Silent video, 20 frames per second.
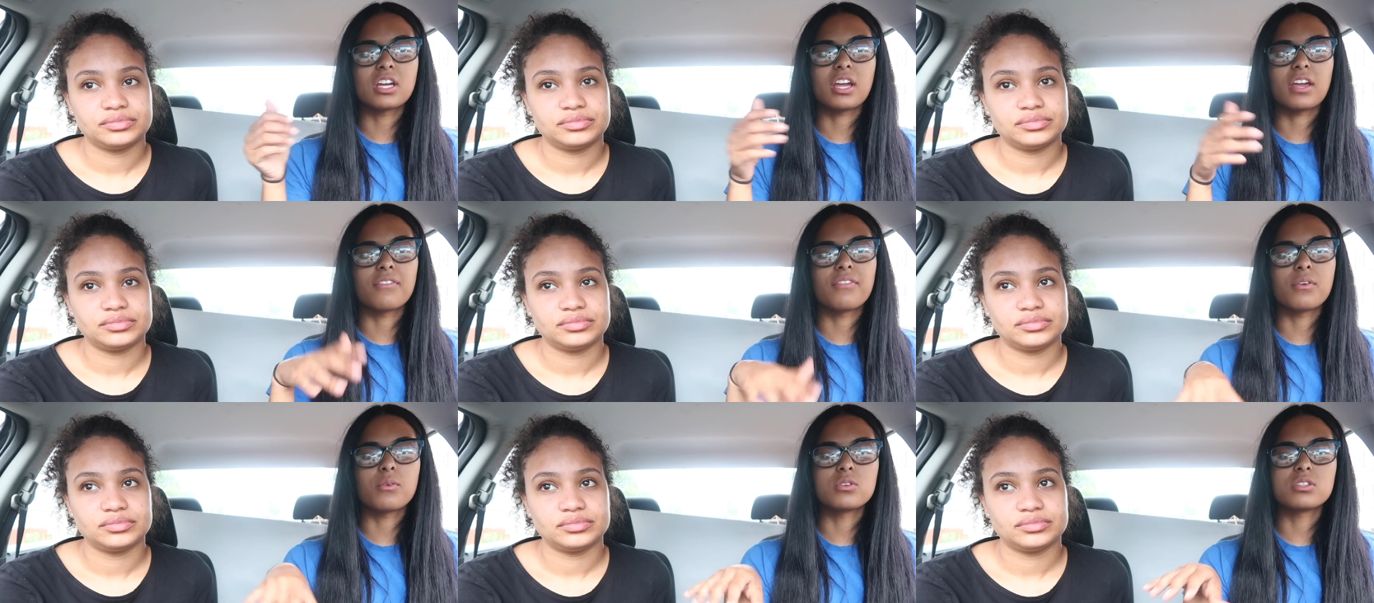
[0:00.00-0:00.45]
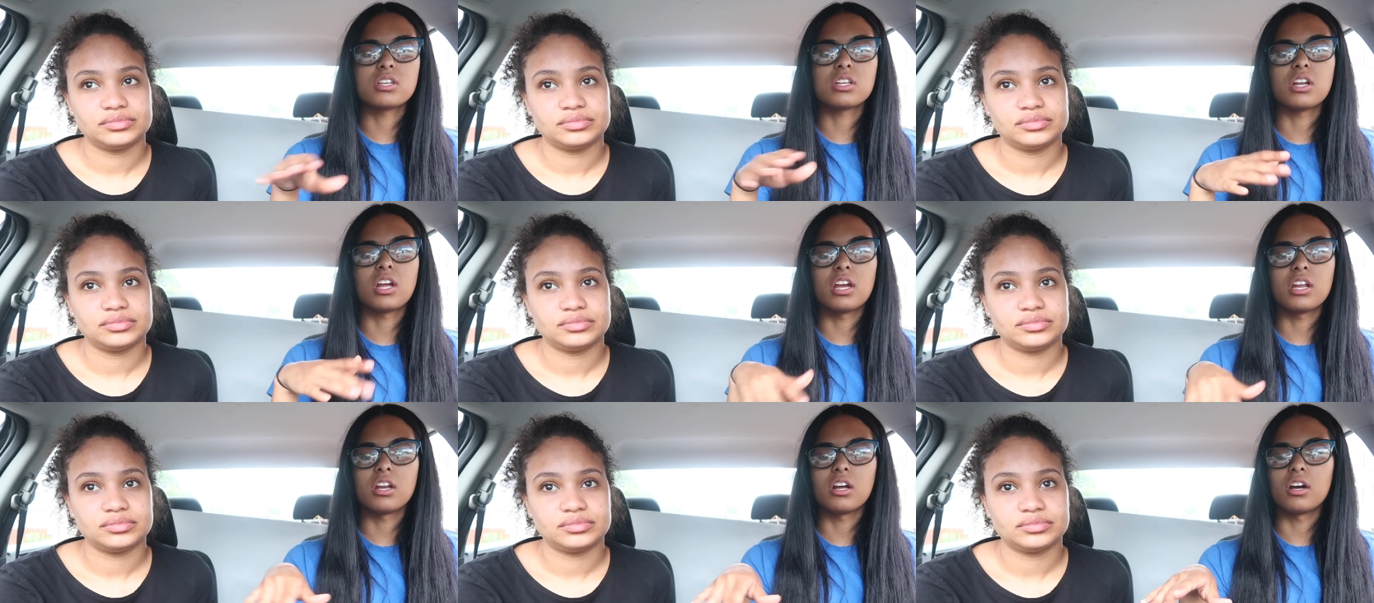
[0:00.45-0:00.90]
Speaker 1: like if it was
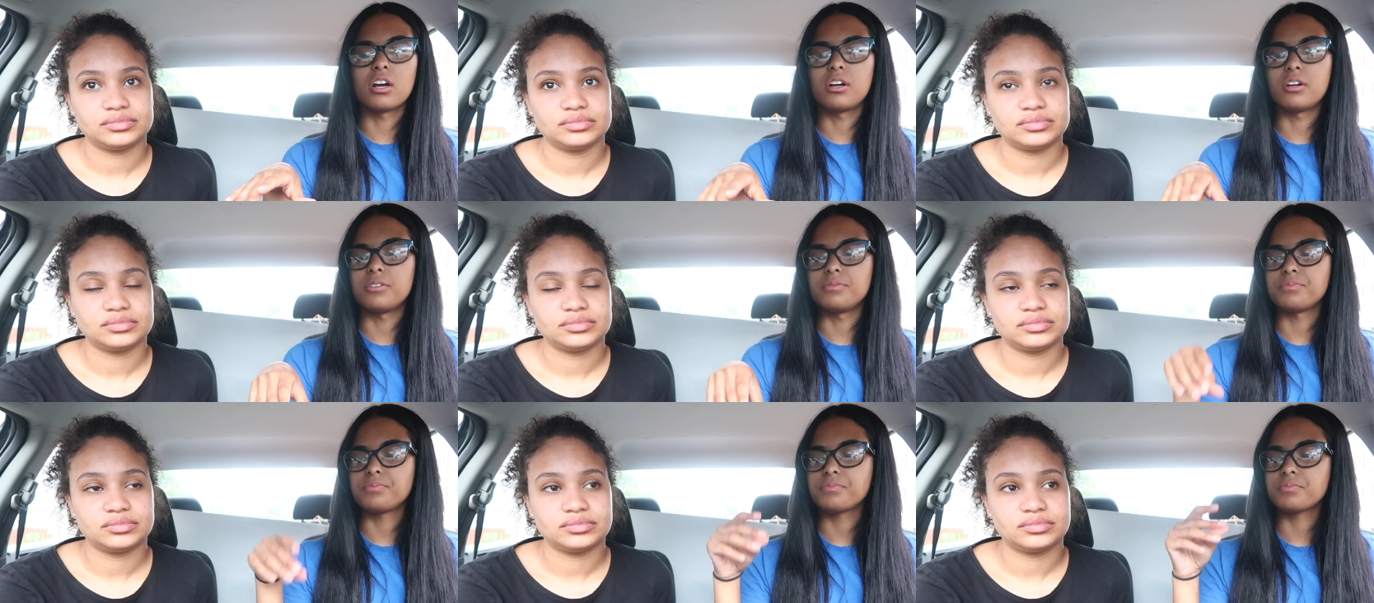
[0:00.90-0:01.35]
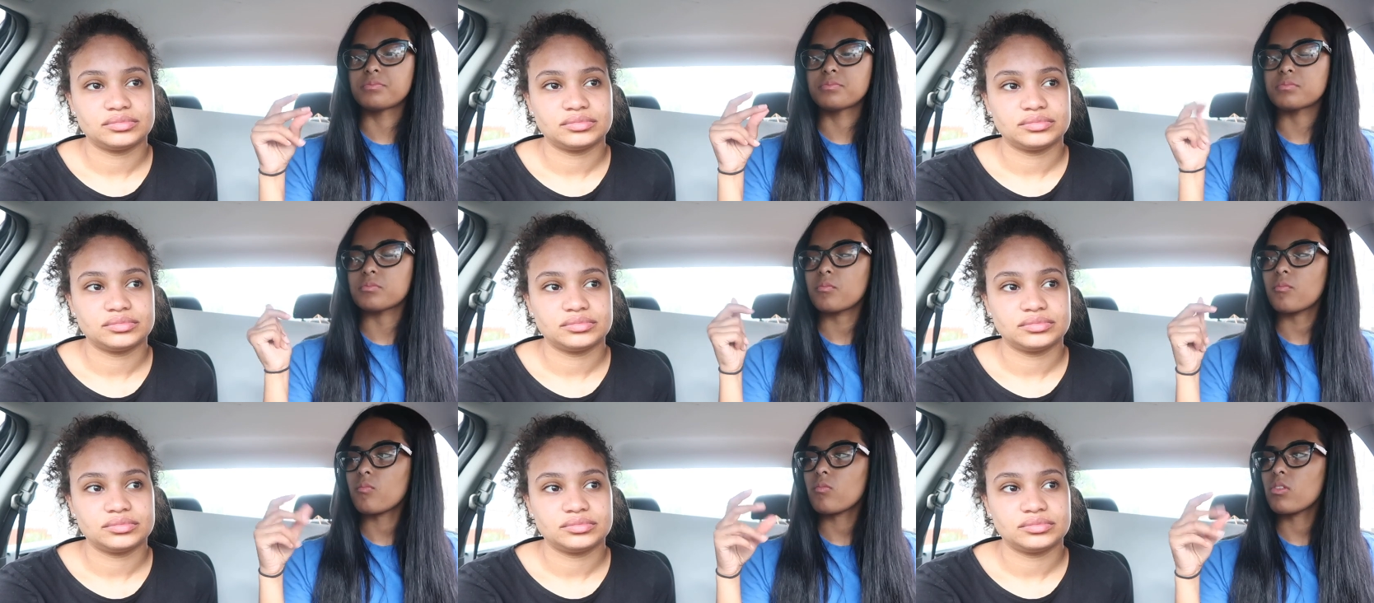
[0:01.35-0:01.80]
in in um
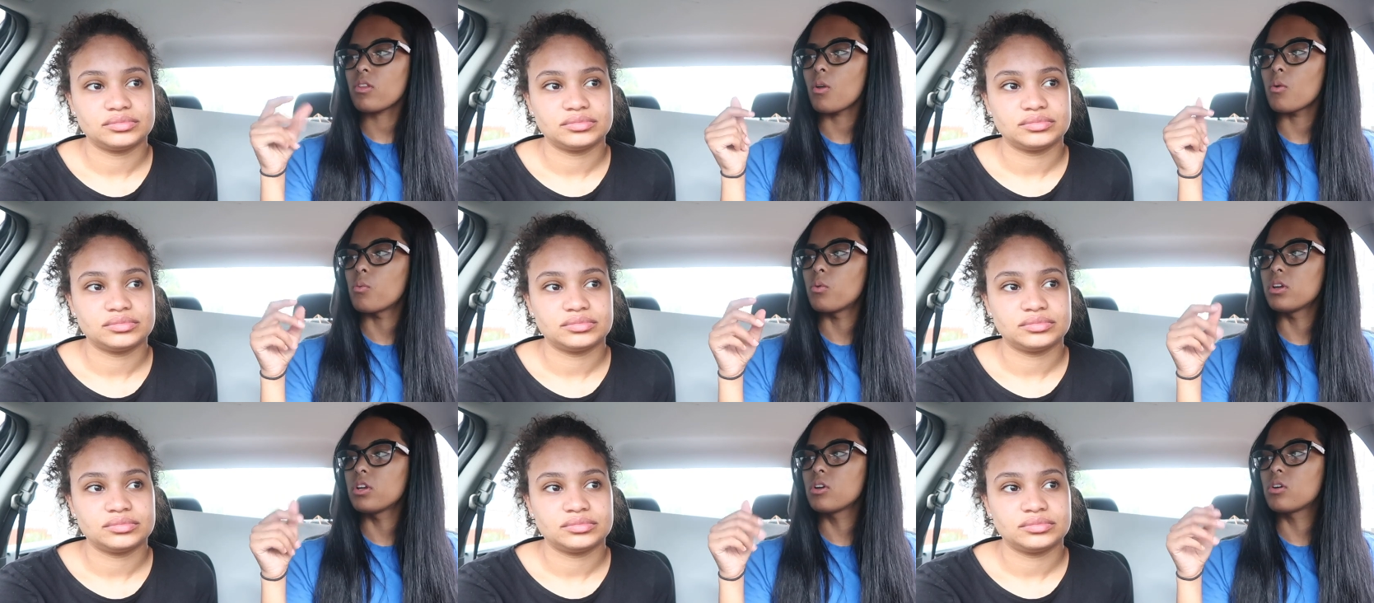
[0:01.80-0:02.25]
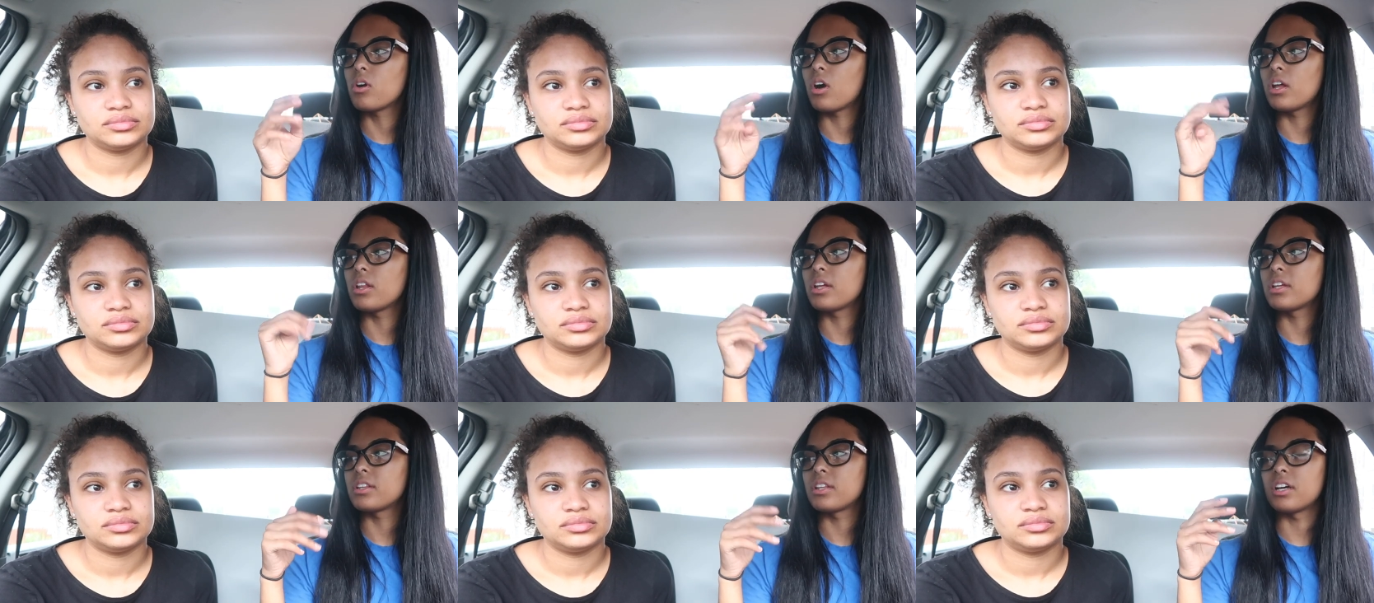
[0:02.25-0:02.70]
what do you
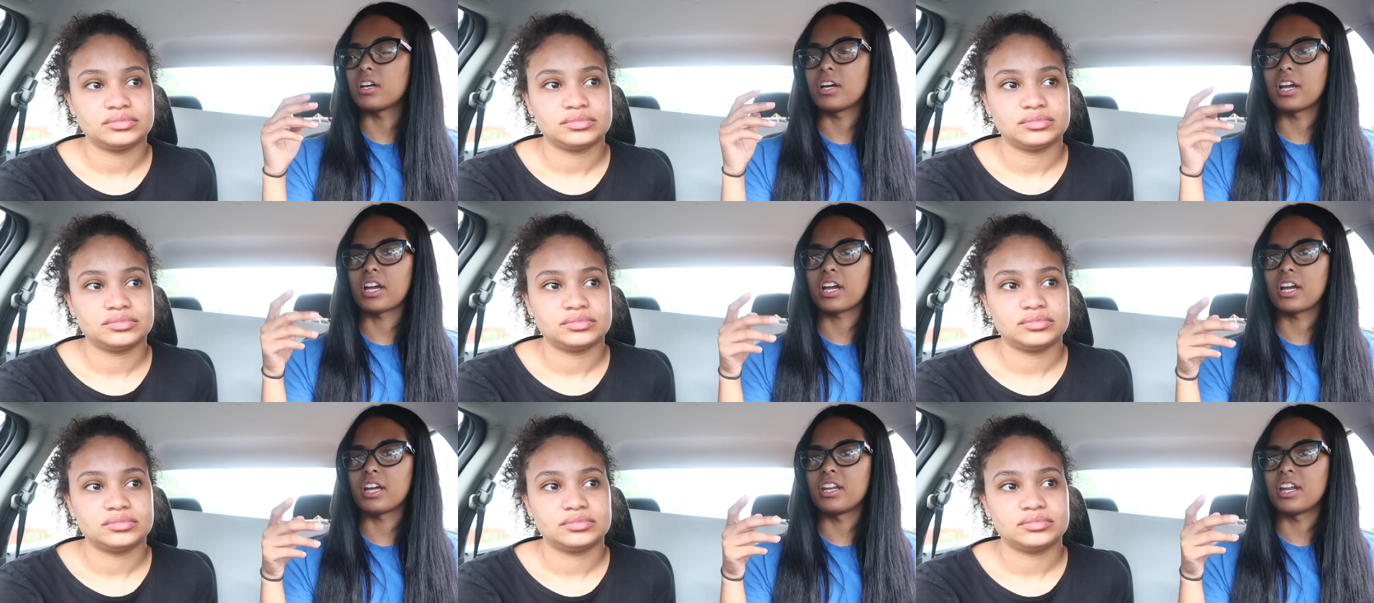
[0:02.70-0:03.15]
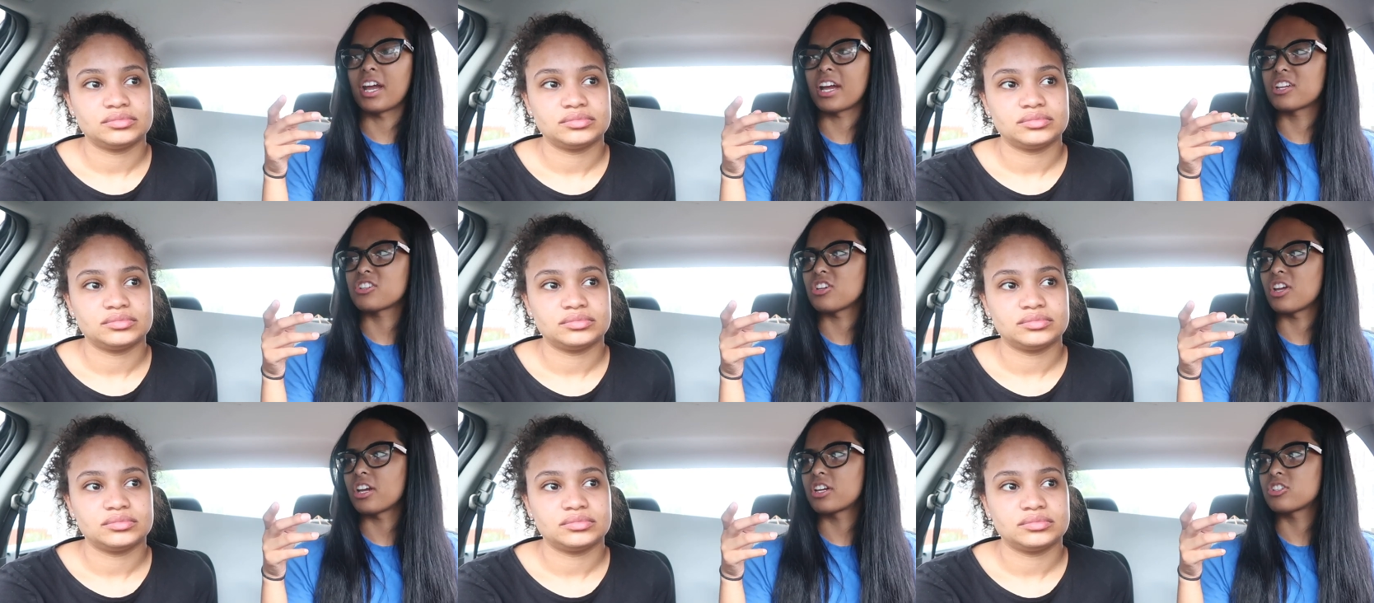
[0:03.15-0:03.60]
call it? The an
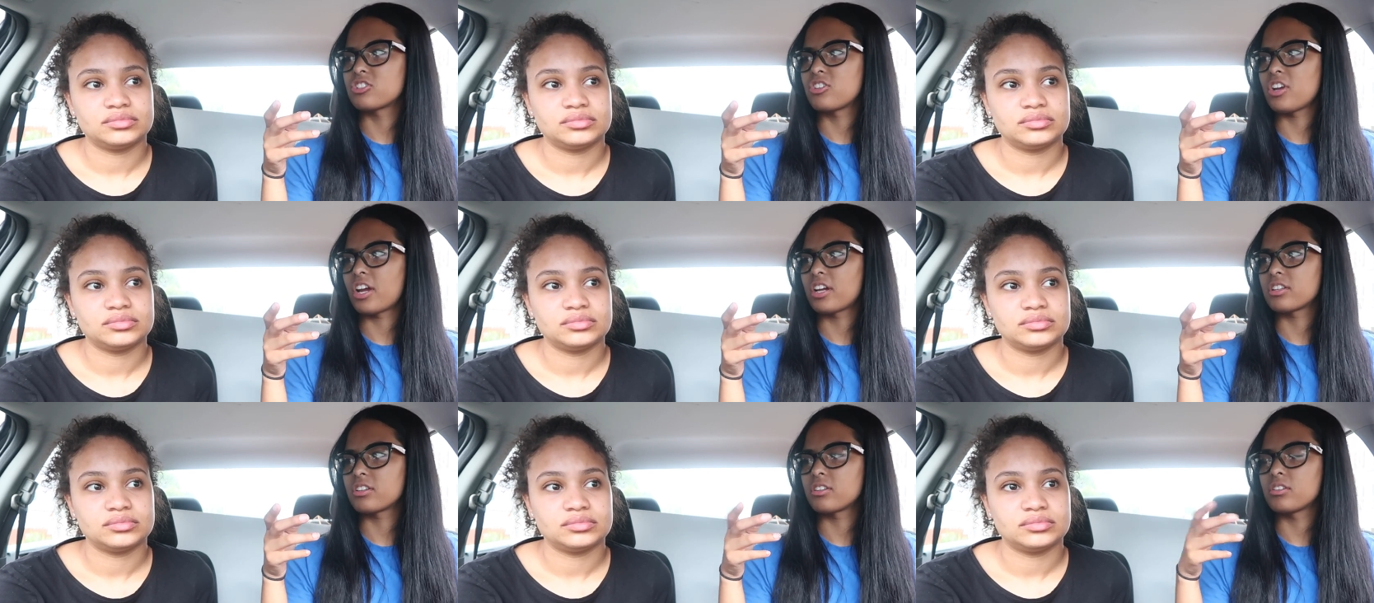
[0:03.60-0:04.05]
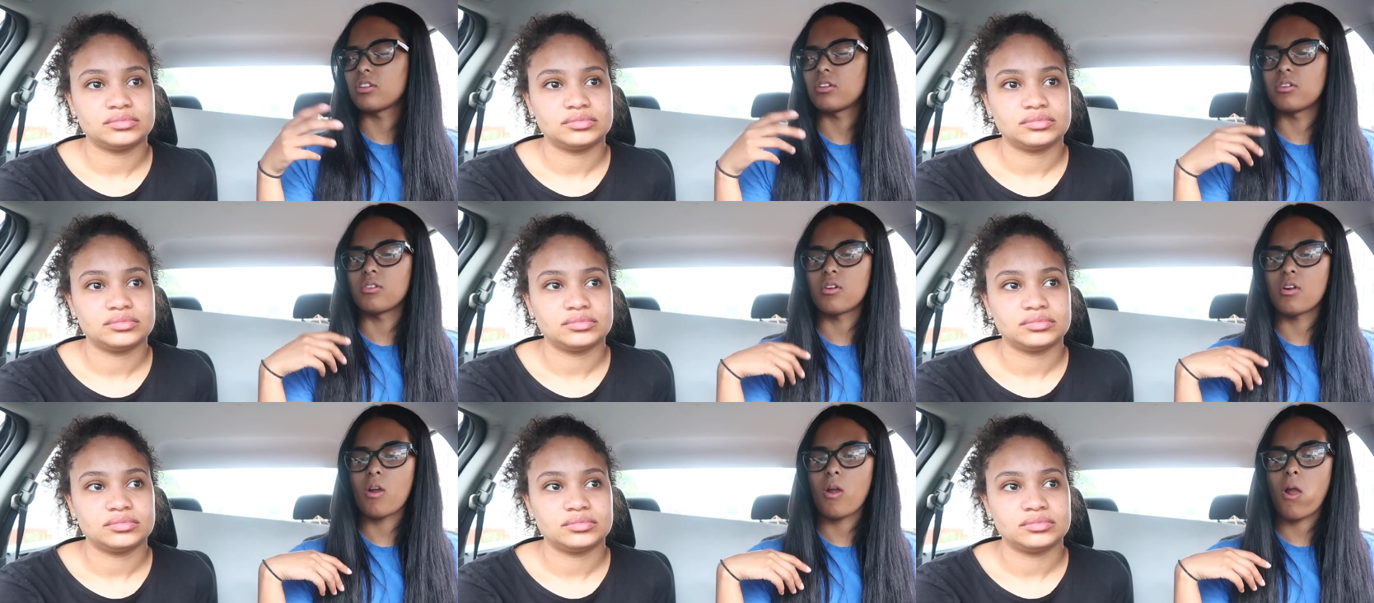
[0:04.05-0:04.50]
ex extract?
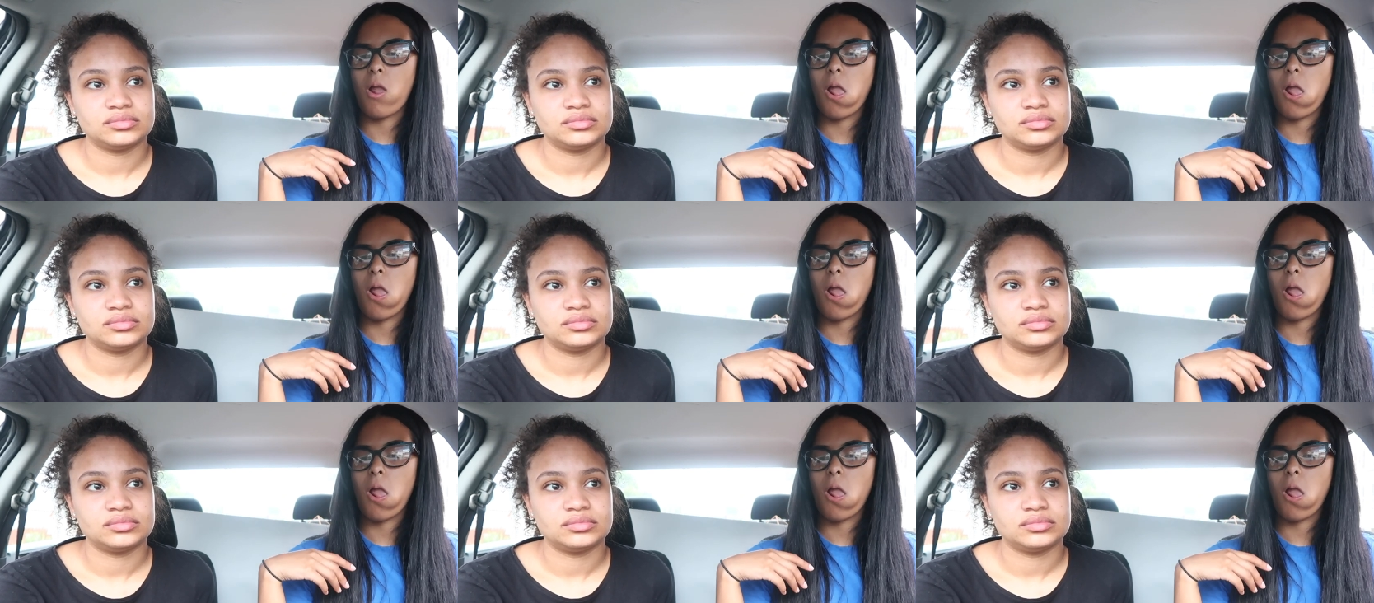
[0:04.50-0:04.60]
No.